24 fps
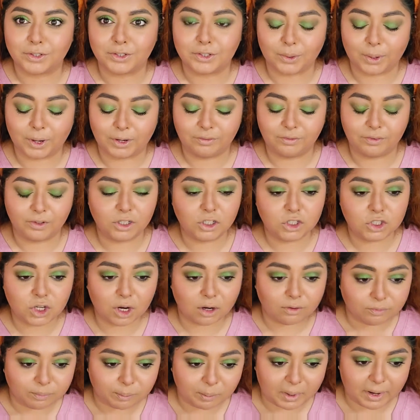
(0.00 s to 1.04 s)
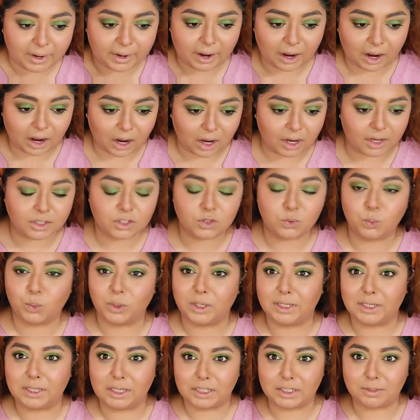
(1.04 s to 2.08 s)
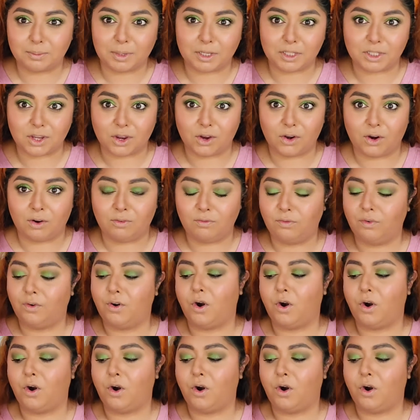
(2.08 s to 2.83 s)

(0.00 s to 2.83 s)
So I finished off my eyes with this mascara